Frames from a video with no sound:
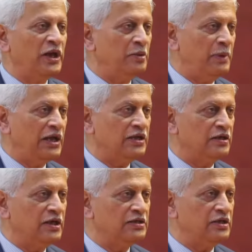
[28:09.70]
Lokmanya
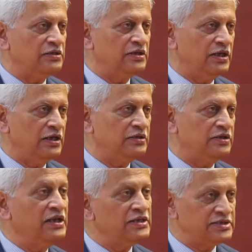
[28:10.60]
Bal Gangadhar
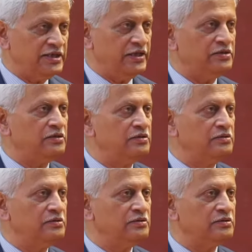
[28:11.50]
Tilak till his death,
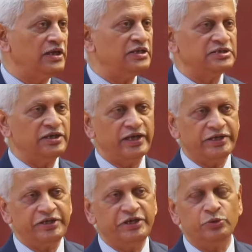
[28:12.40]
that is
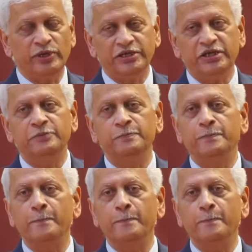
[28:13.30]
in 1920,